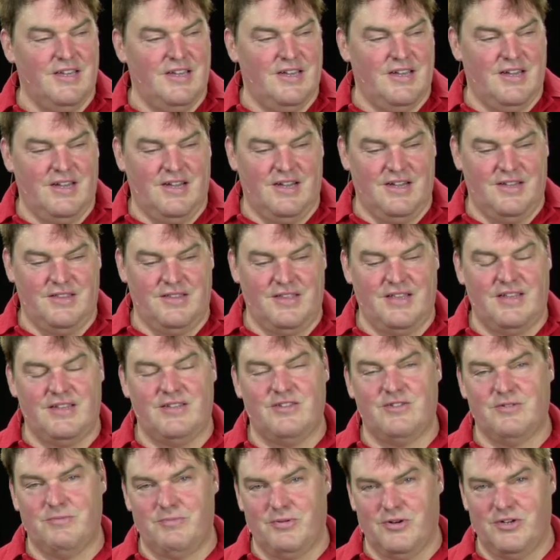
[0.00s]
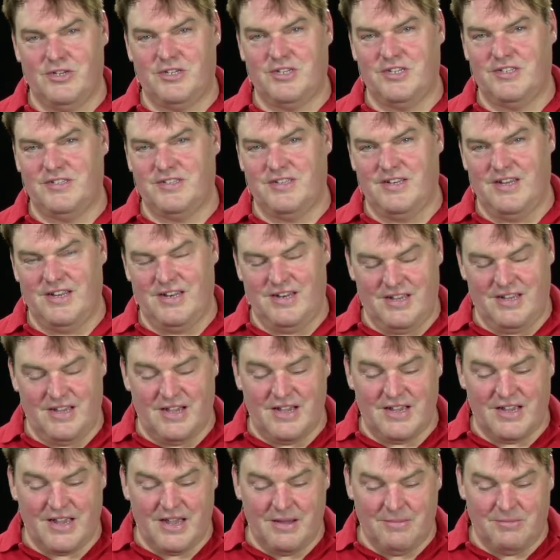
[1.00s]
than to purchase an
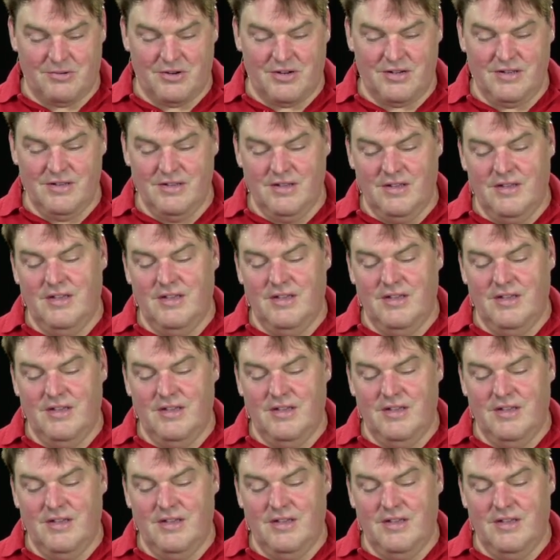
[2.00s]
NDI camera.